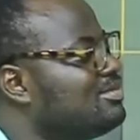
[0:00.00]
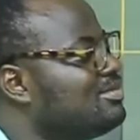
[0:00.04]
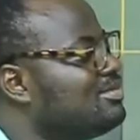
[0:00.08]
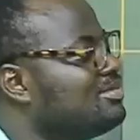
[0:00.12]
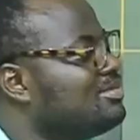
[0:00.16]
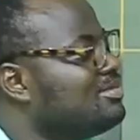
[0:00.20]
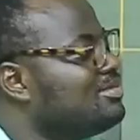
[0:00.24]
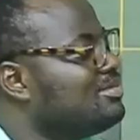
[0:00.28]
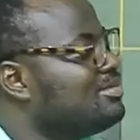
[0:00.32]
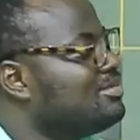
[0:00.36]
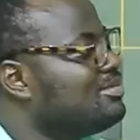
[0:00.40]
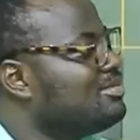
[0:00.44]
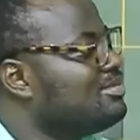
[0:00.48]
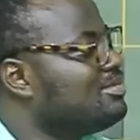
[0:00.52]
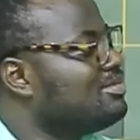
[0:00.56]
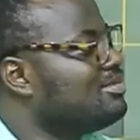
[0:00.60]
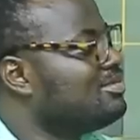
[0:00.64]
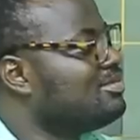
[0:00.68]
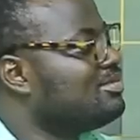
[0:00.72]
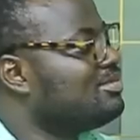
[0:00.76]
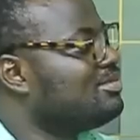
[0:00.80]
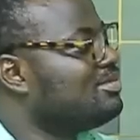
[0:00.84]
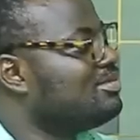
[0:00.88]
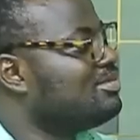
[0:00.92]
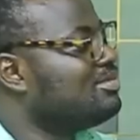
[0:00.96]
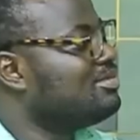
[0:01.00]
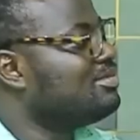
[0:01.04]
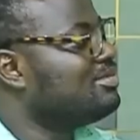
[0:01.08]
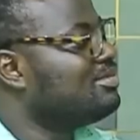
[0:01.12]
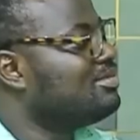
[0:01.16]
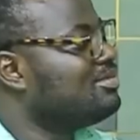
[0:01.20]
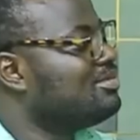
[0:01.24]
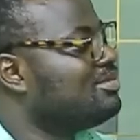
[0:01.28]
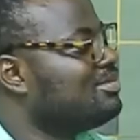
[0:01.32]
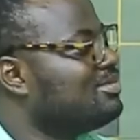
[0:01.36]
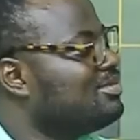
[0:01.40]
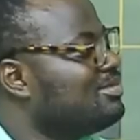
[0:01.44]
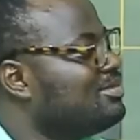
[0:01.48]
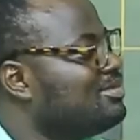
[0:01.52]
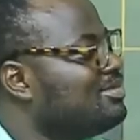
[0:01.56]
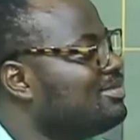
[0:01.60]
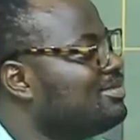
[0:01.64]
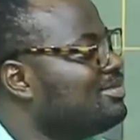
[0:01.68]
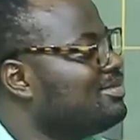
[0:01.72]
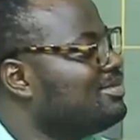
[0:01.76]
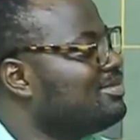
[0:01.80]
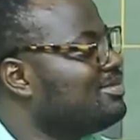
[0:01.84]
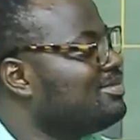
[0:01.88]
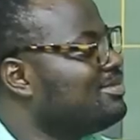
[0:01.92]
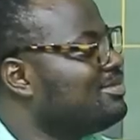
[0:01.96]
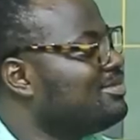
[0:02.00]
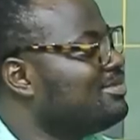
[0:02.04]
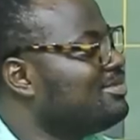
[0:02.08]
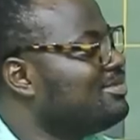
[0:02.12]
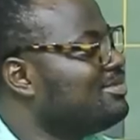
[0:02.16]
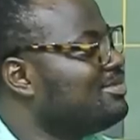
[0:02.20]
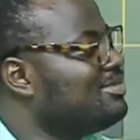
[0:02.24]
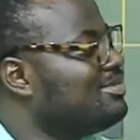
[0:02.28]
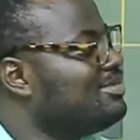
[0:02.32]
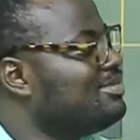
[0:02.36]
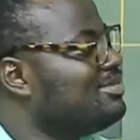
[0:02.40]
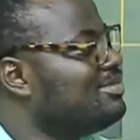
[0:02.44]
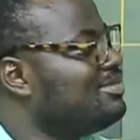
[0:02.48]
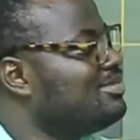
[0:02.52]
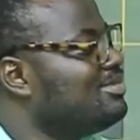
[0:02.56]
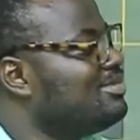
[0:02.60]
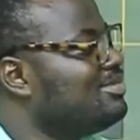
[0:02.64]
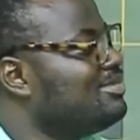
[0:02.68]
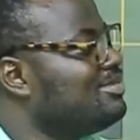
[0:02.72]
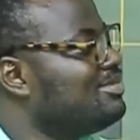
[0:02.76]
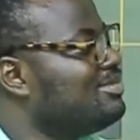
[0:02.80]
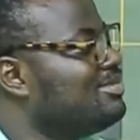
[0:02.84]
[no speech]